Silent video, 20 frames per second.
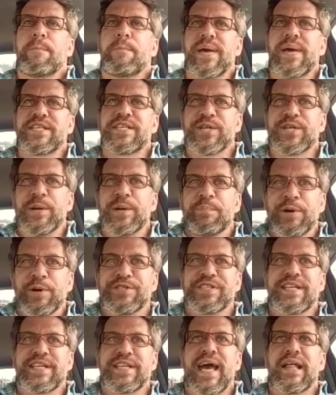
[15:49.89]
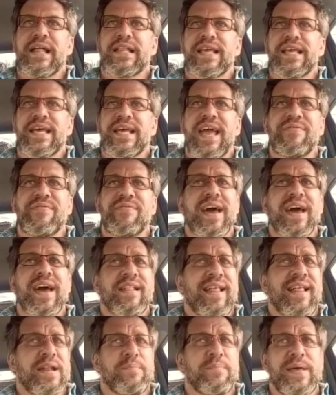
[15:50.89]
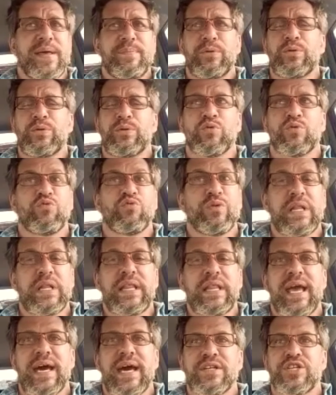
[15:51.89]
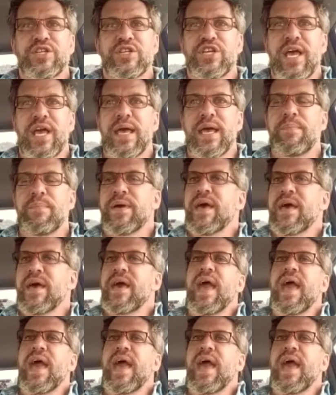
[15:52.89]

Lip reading: based on personality, and they got a lot of people who were really out of shape,